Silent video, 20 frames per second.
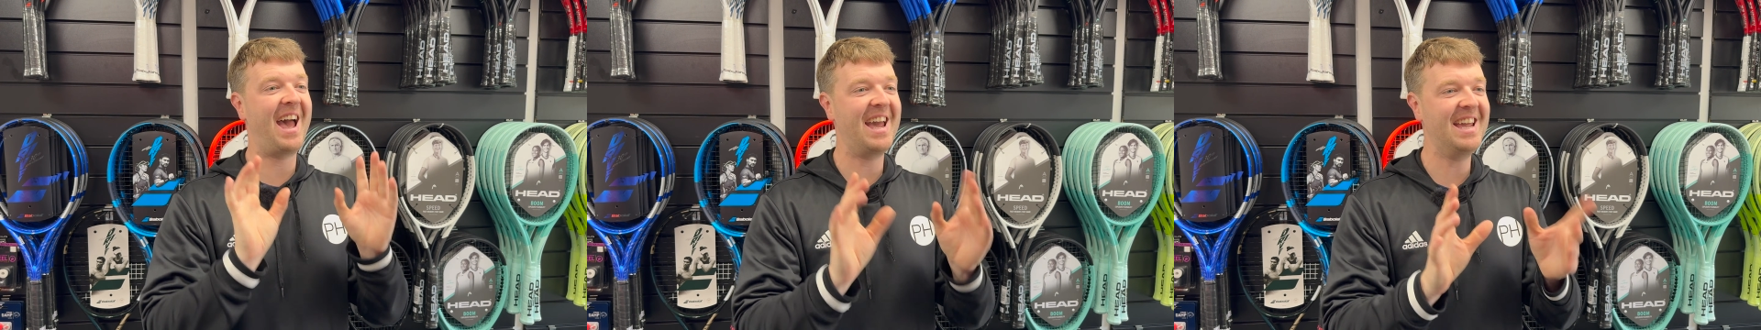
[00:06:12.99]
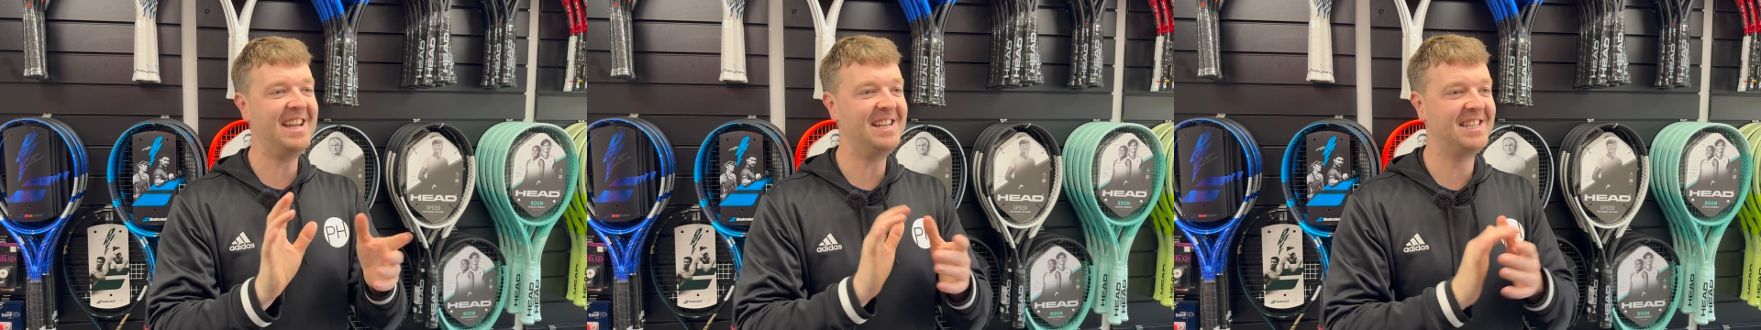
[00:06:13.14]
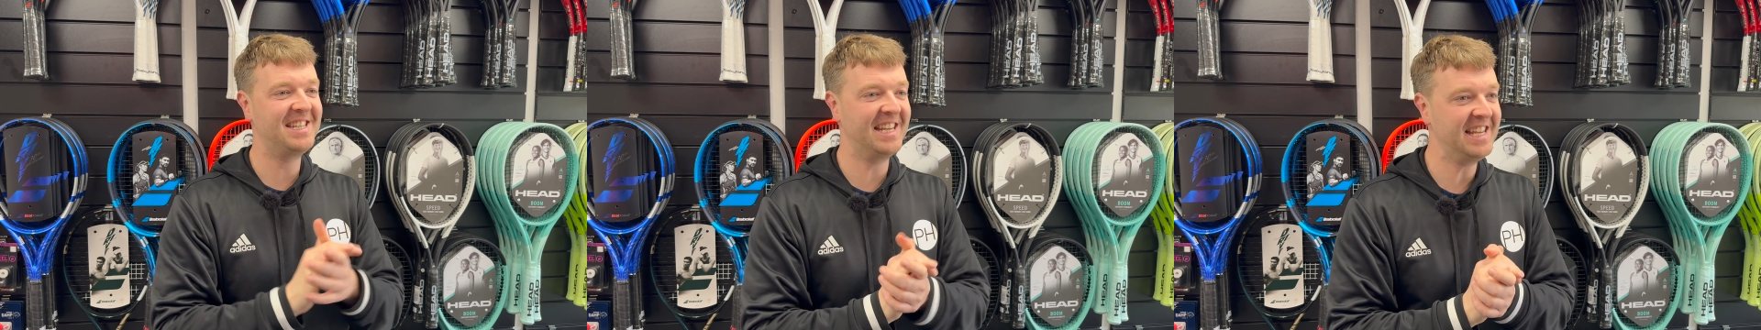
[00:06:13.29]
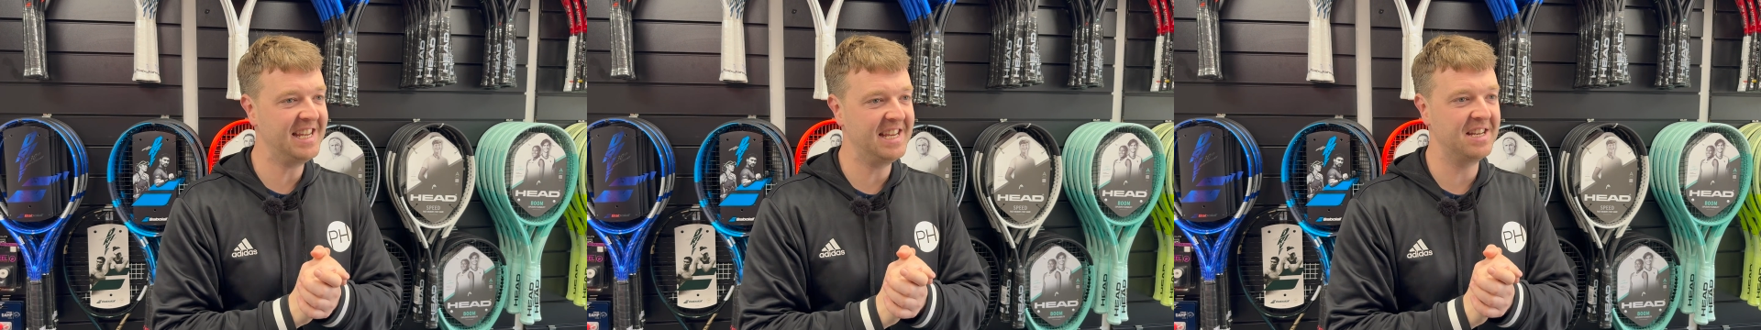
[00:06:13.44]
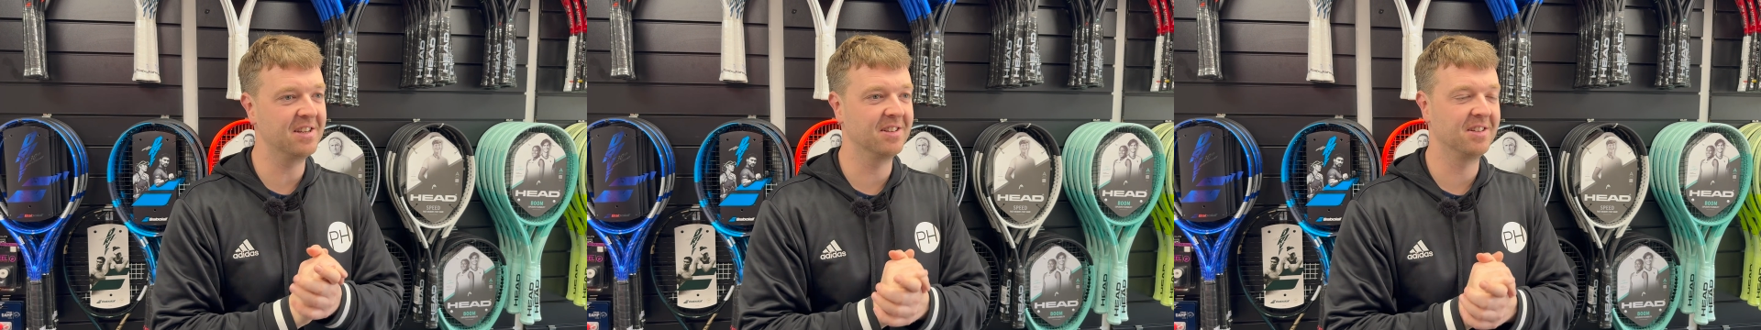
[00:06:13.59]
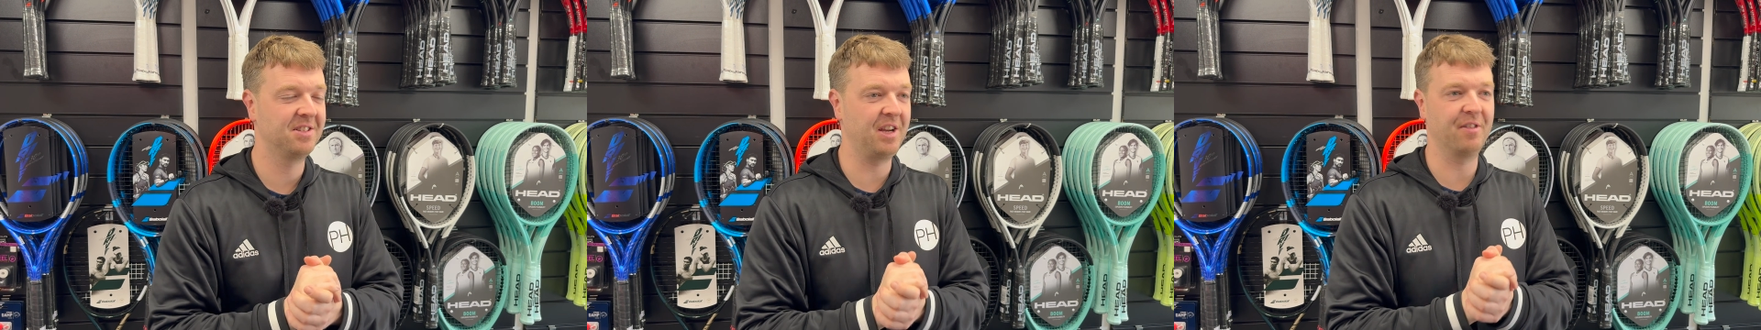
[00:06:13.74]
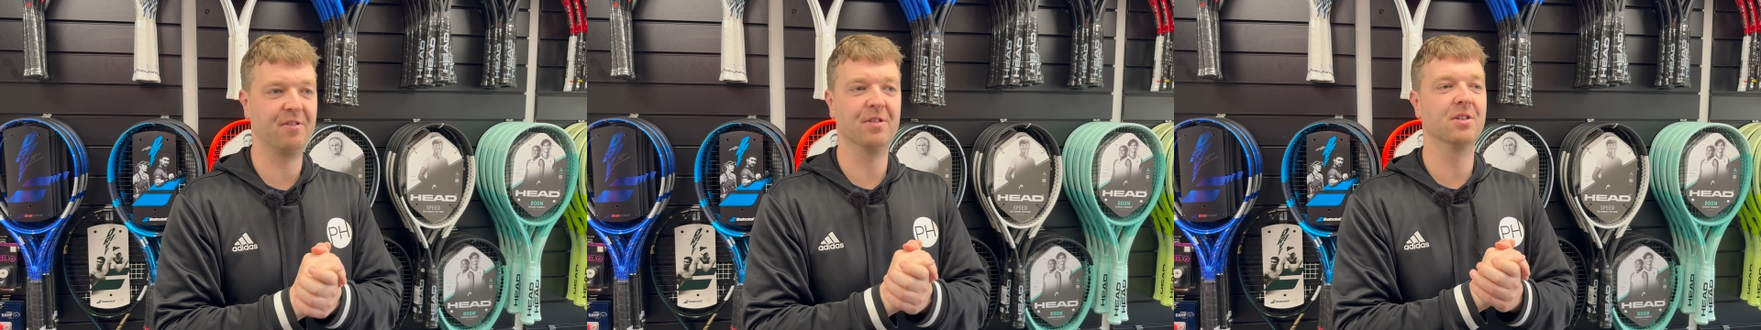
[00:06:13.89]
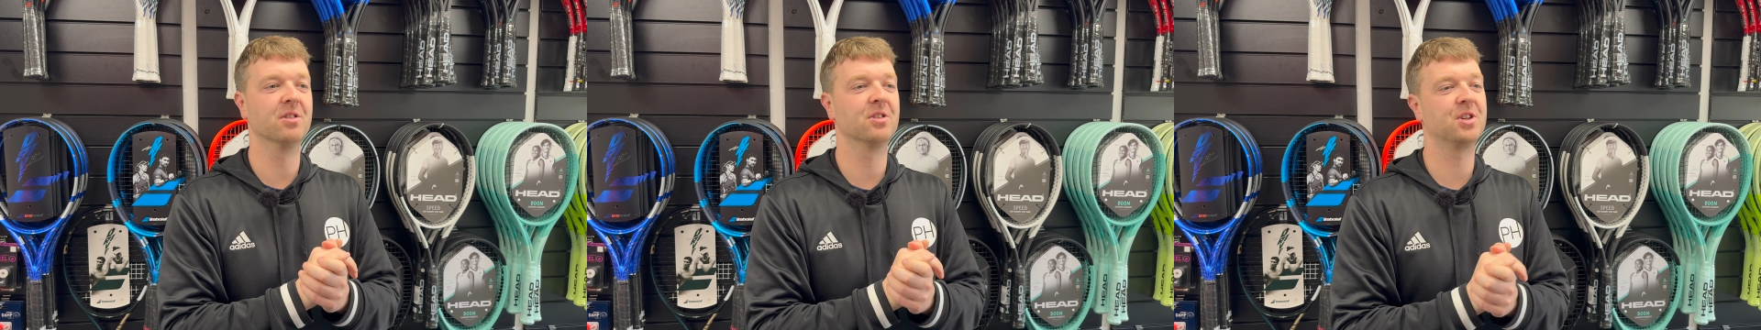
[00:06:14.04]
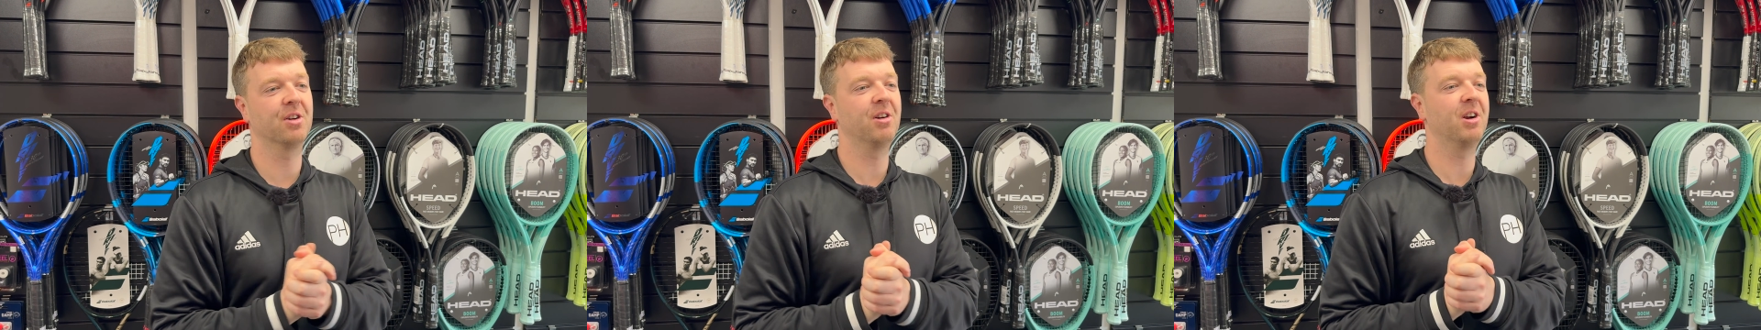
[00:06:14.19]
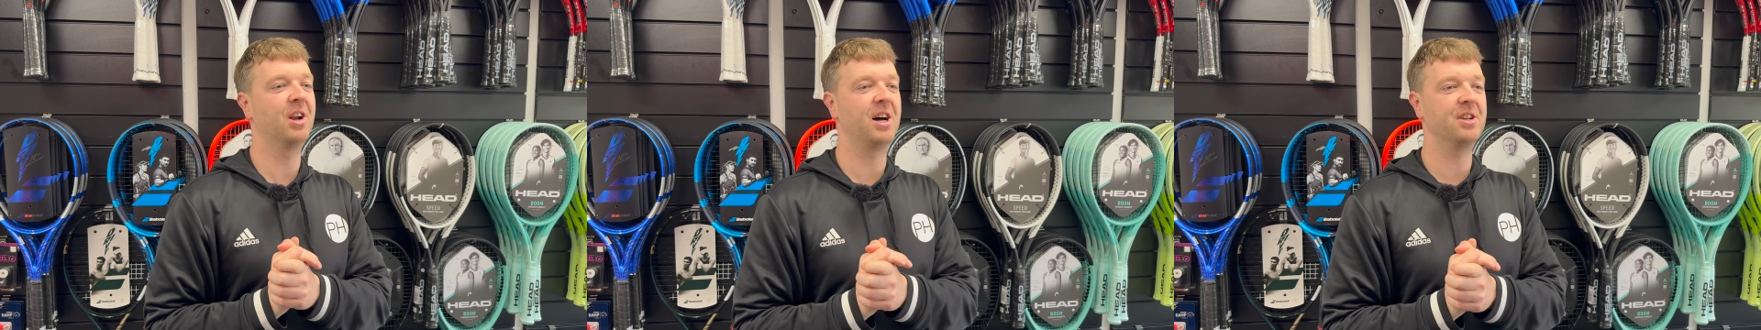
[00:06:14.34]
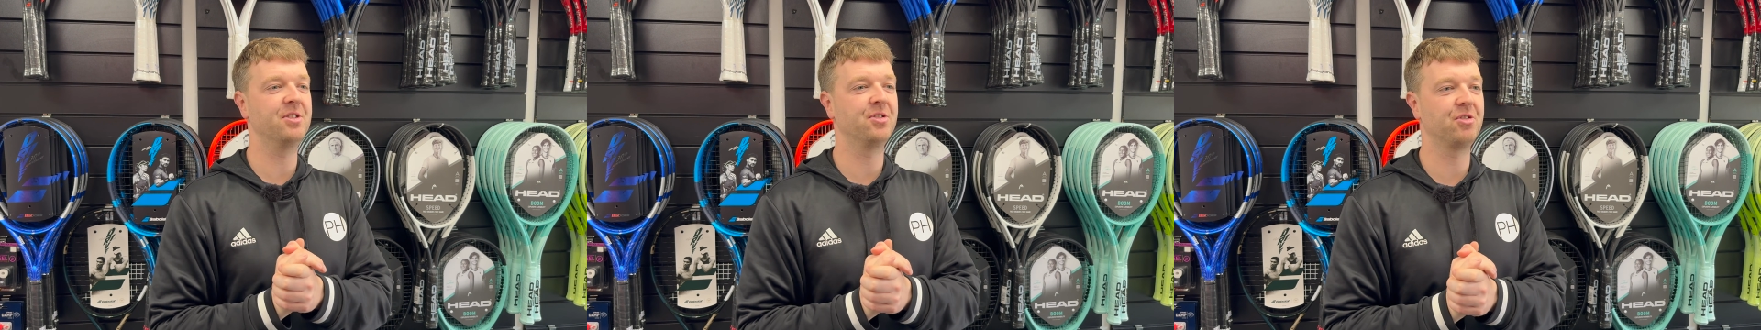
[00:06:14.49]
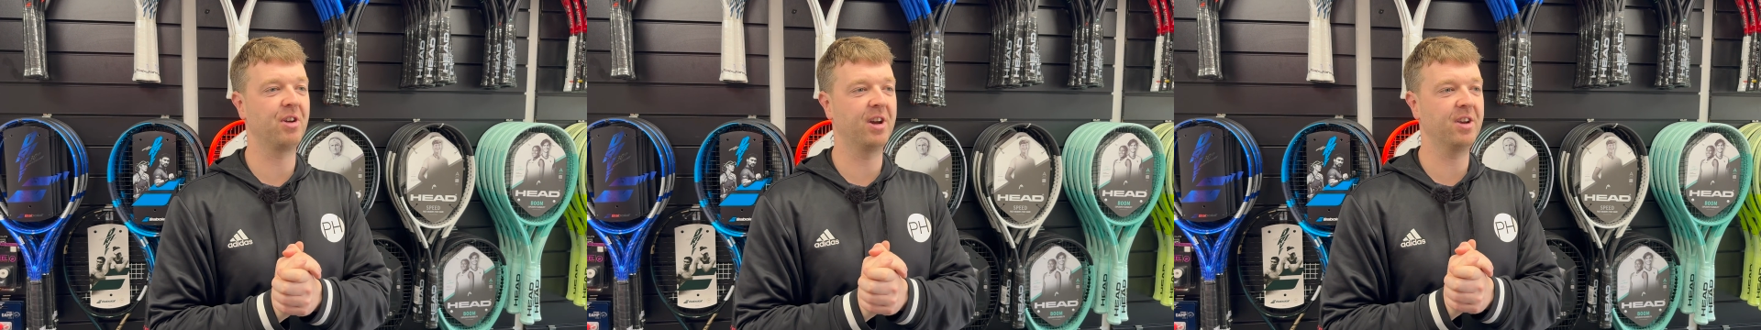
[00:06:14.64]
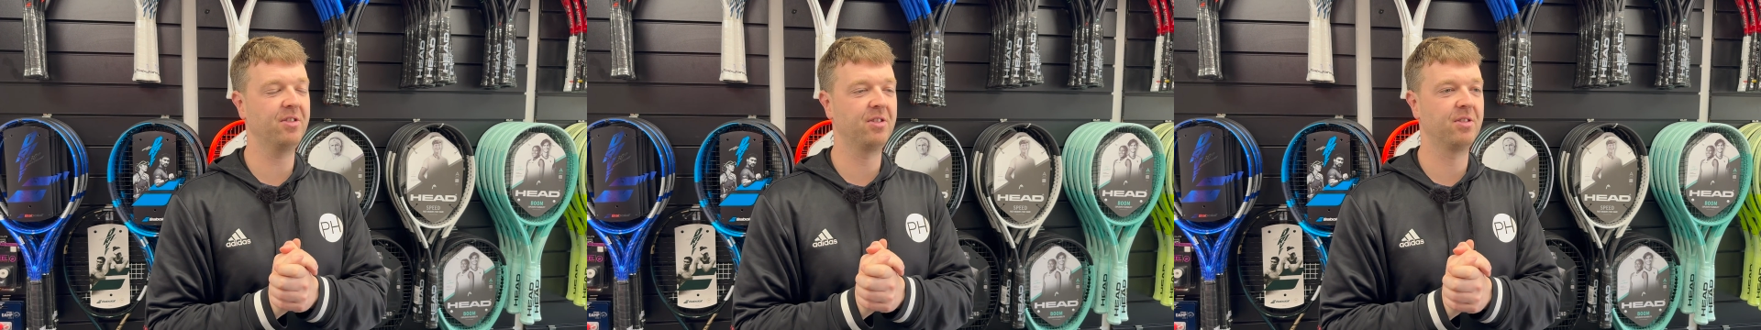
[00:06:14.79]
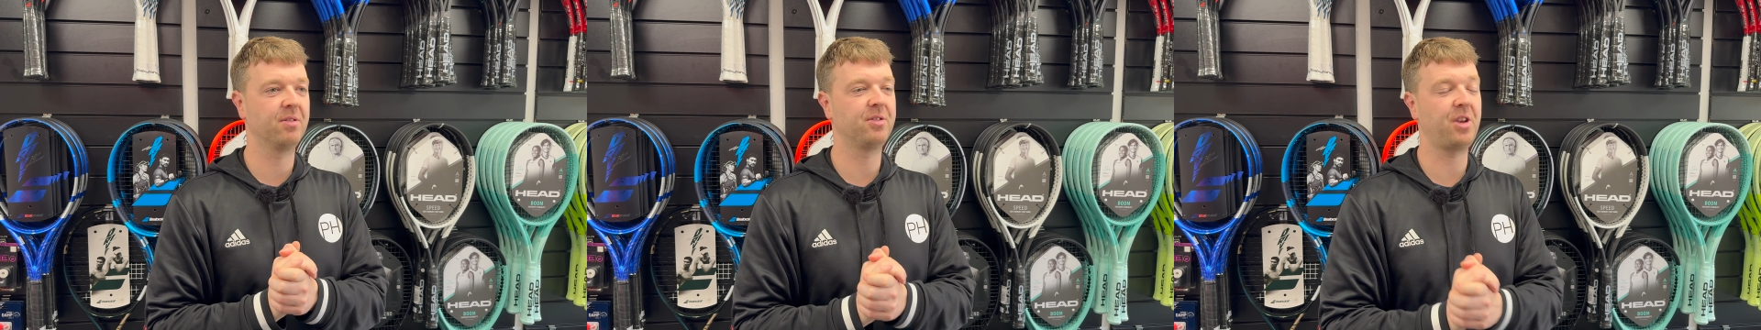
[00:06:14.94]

18 different Toroline strings,